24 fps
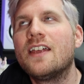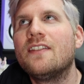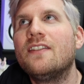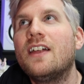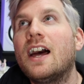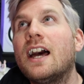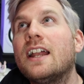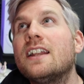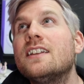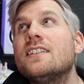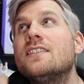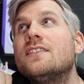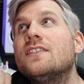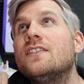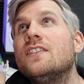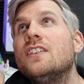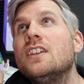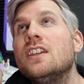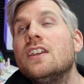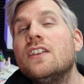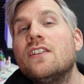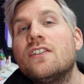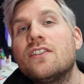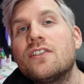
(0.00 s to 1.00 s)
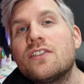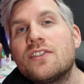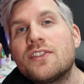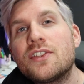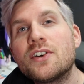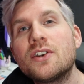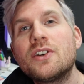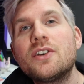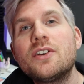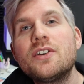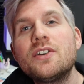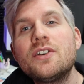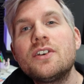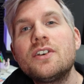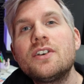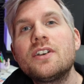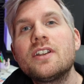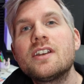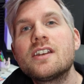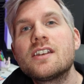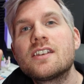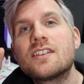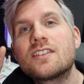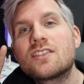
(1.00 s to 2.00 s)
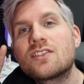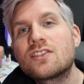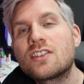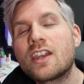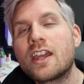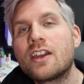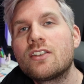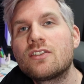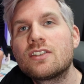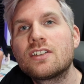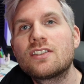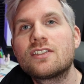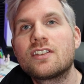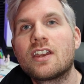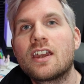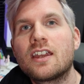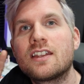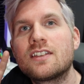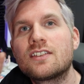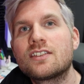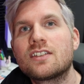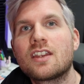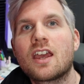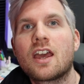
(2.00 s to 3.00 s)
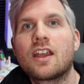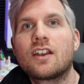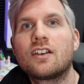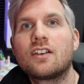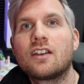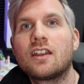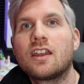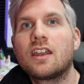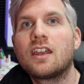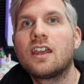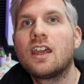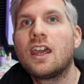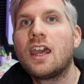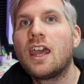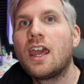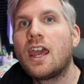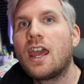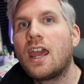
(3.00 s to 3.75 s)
That is the third Sound Design Saturday,